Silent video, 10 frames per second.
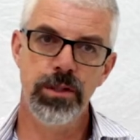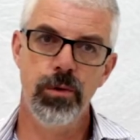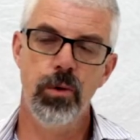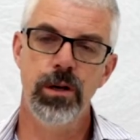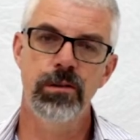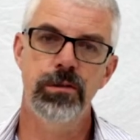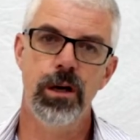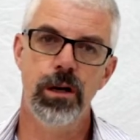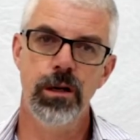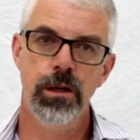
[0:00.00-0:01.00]
it's about what you've
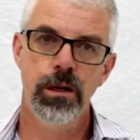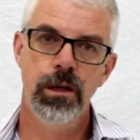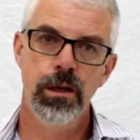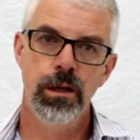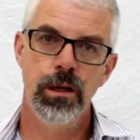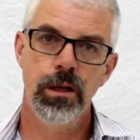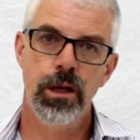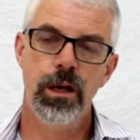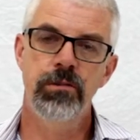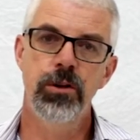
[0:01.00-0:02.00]
done.
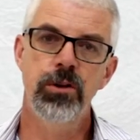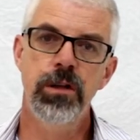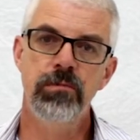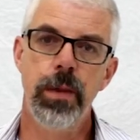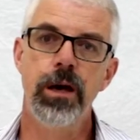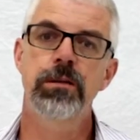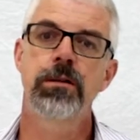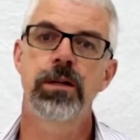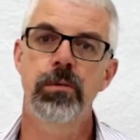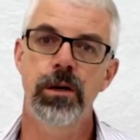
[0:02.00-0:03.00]
And if you can give back to
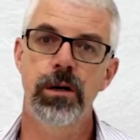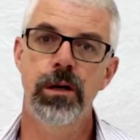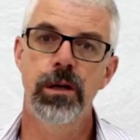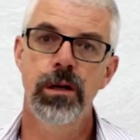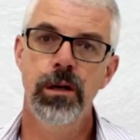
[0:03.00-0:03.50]
your community,